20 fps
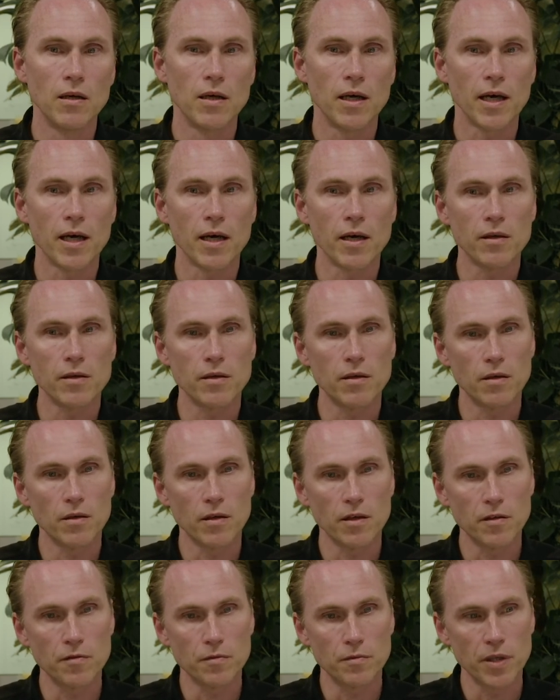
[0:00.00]
And
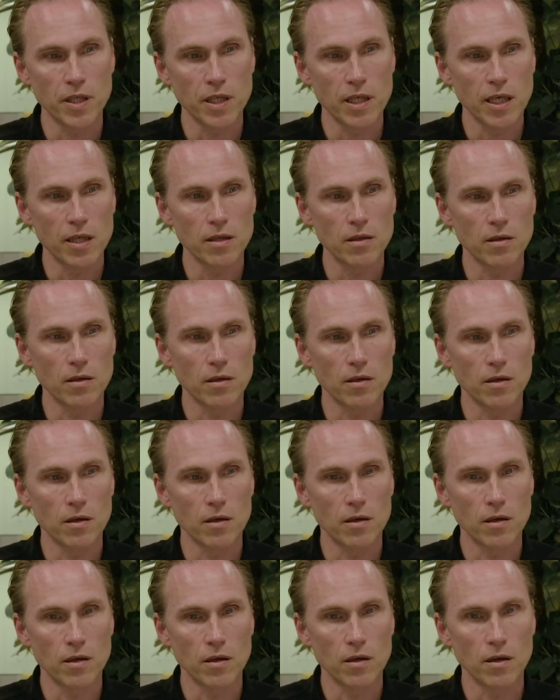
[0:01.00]
if we can
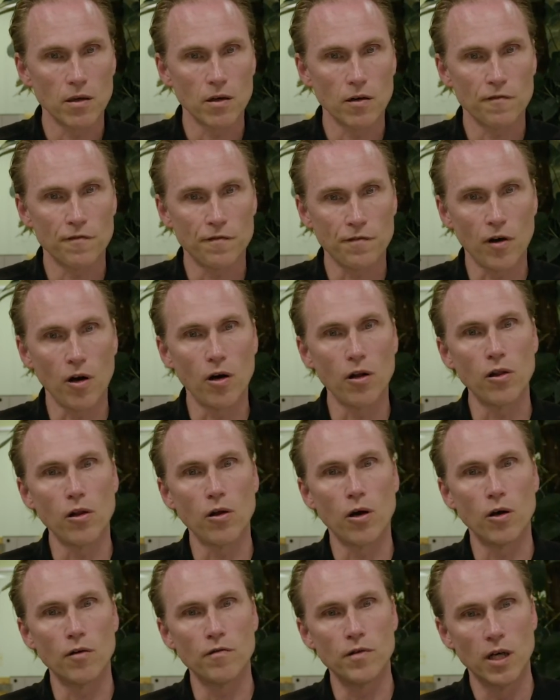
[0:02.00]

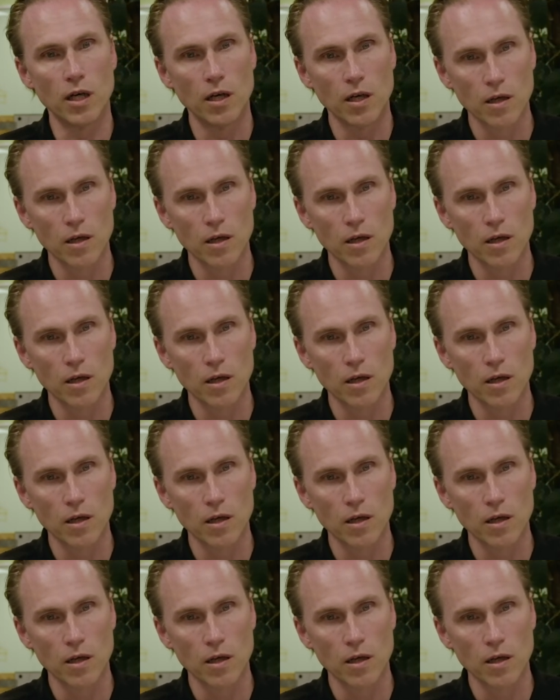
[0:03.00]
follow